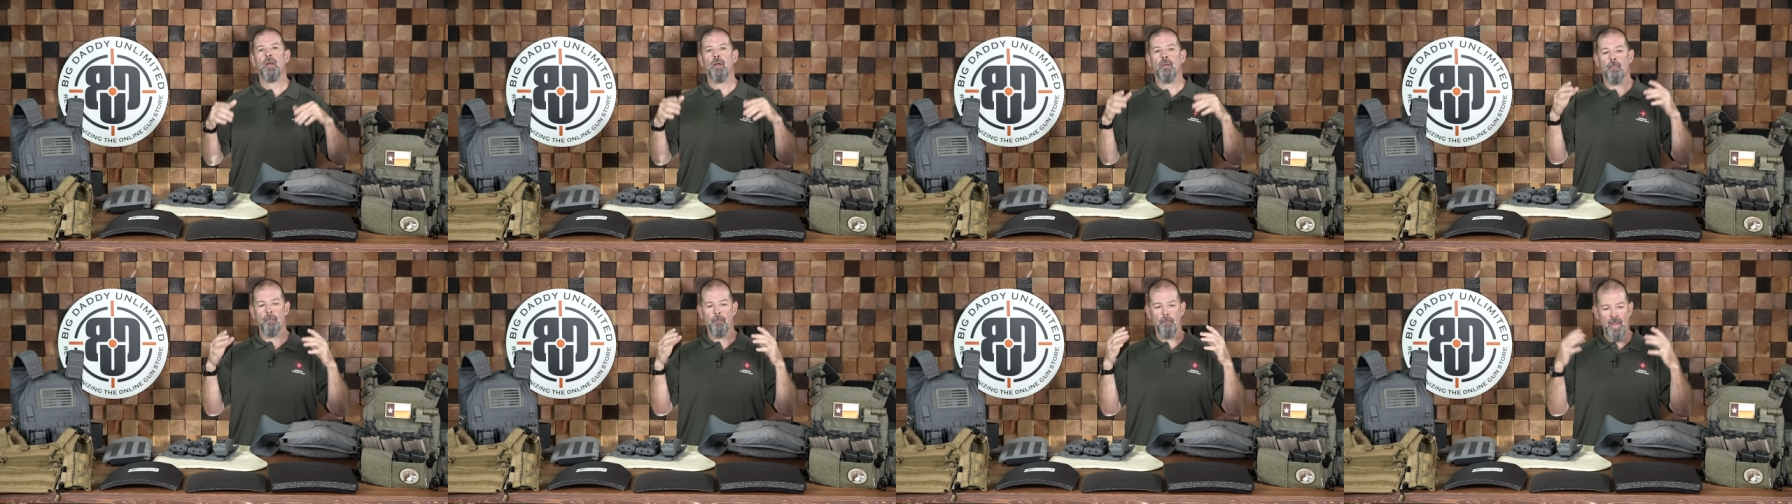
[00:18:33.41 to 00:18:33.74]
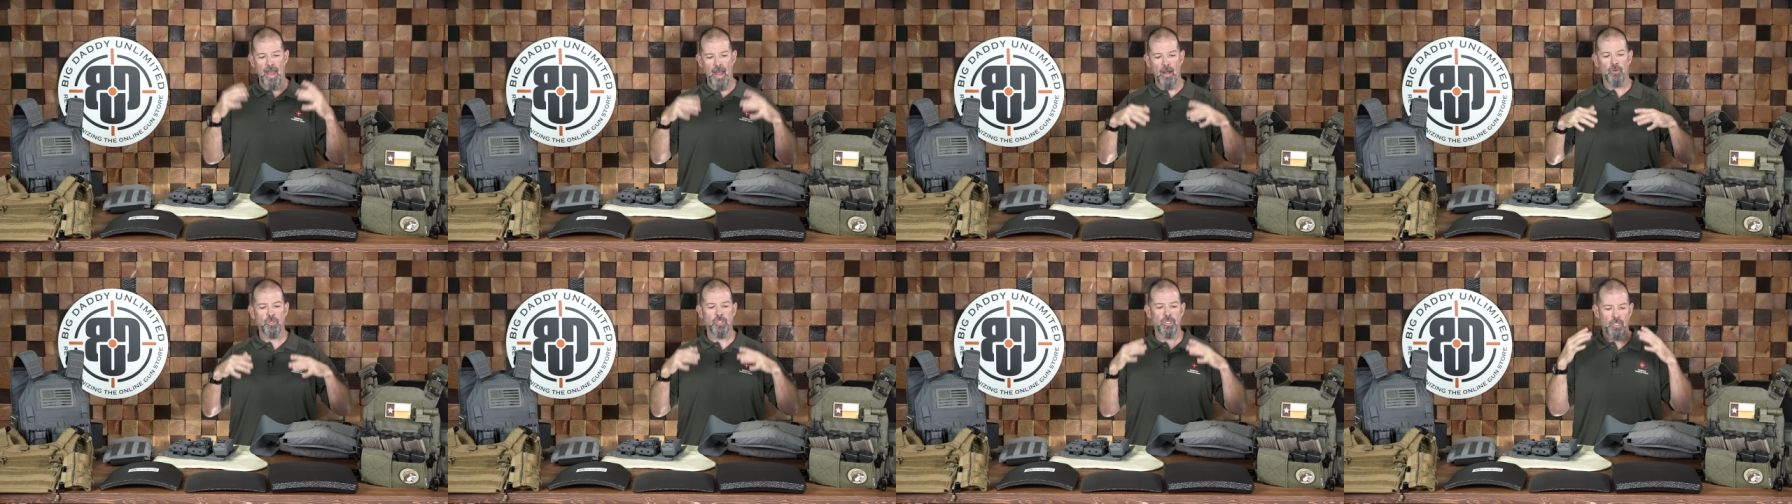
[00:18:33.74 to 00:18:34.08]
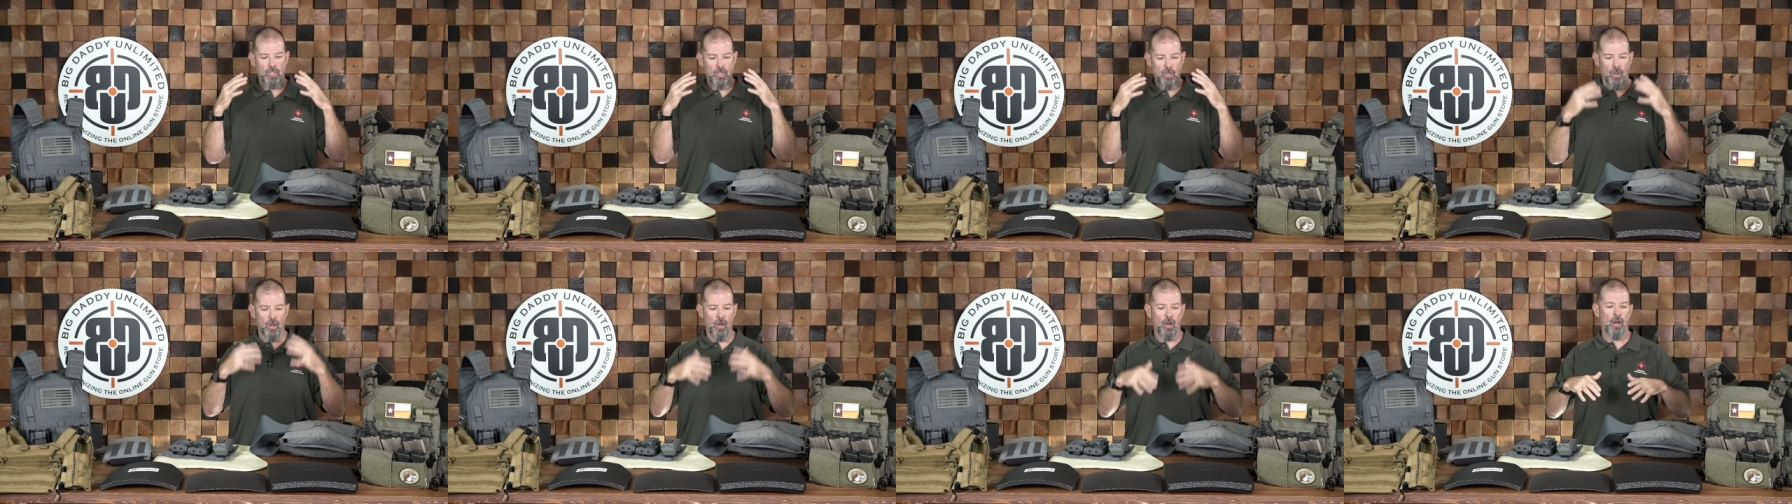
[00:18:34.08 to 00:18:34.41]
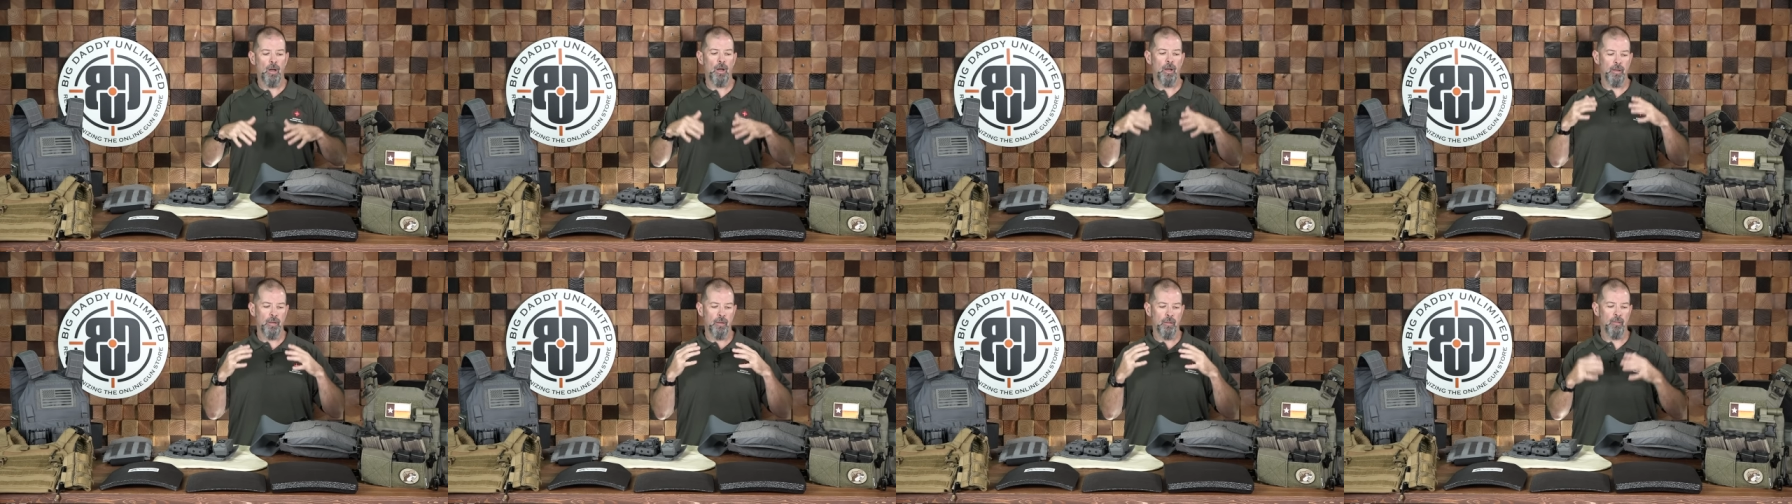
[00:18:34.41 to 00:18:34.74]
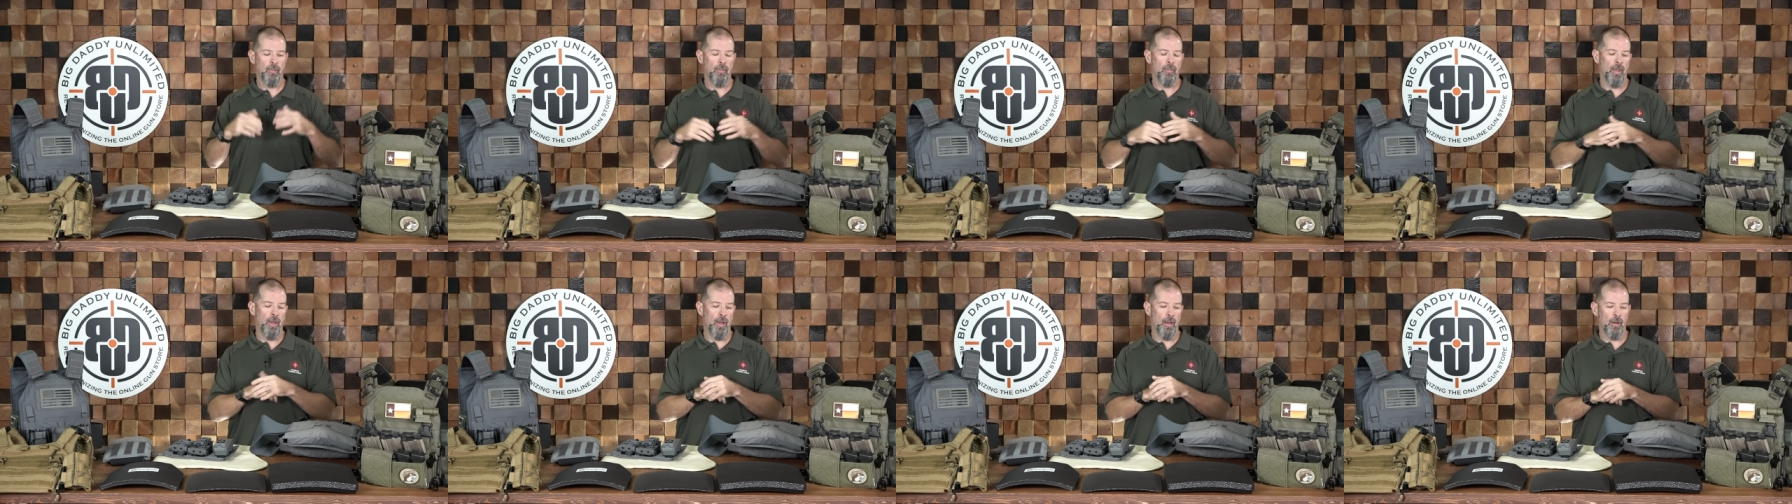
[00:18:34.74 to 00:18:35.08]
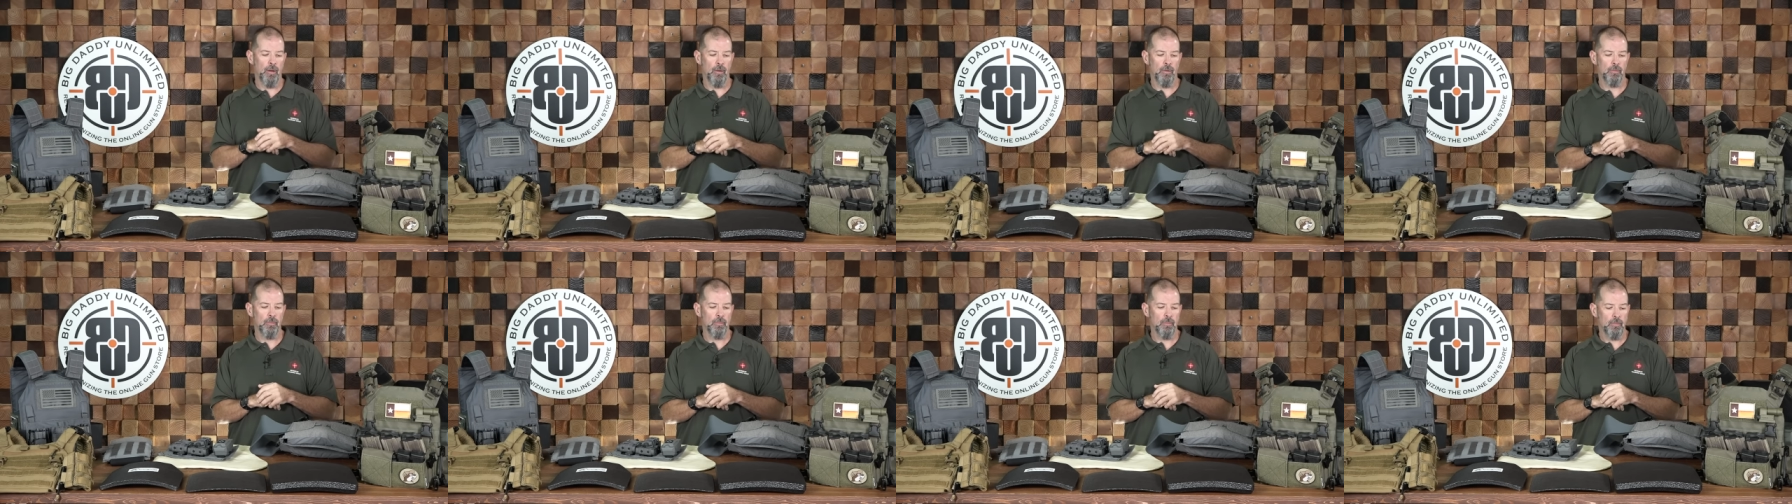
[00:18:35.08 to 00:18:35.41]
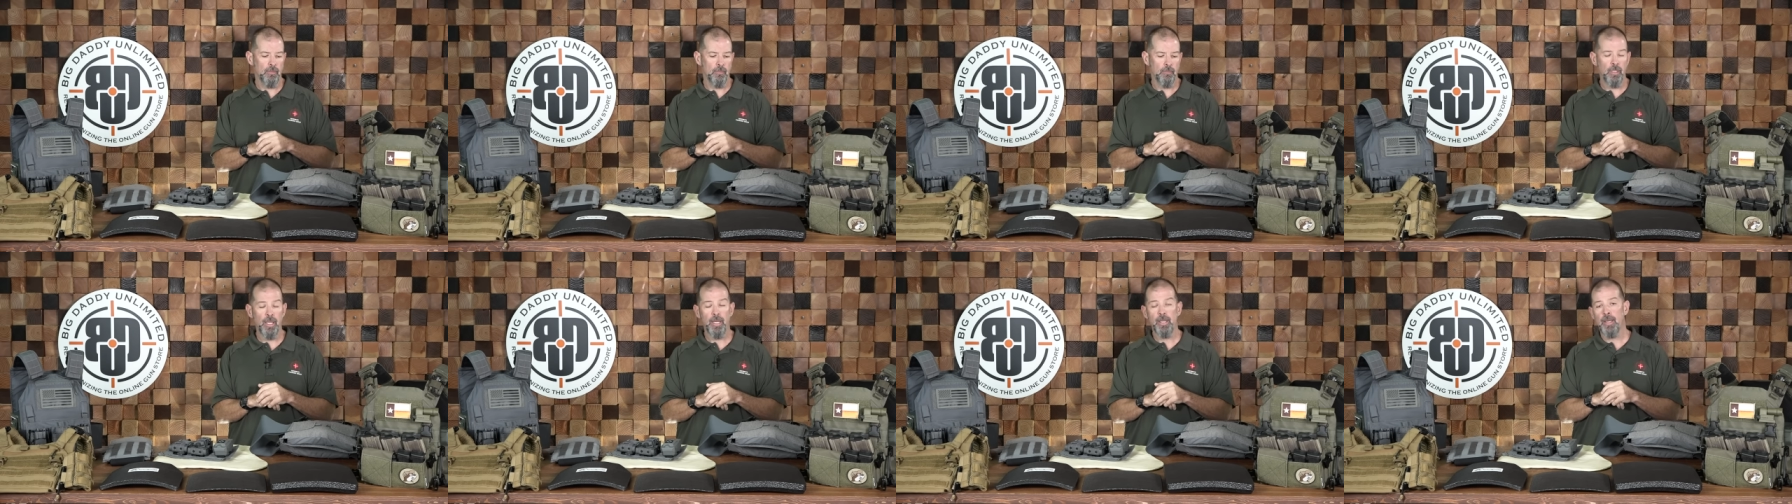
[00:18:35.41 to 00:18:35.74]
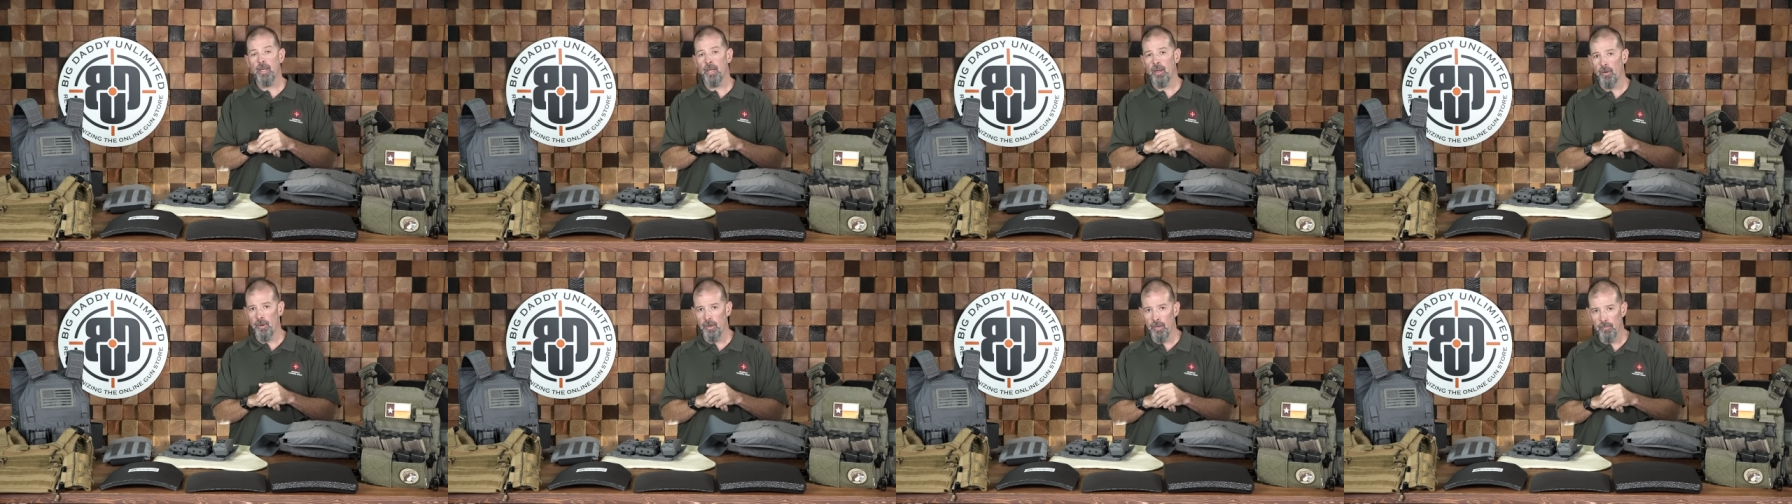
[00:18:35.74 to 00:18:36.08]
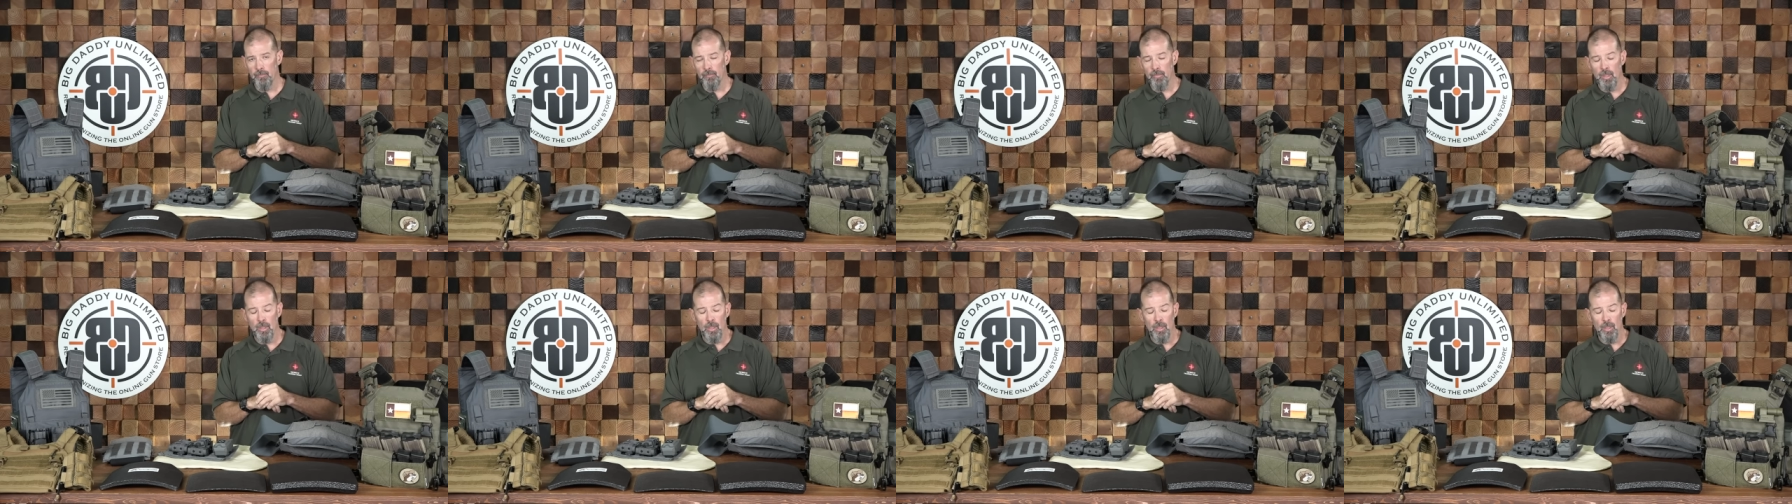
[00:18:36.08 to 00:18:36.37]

mounted on their plate carrier.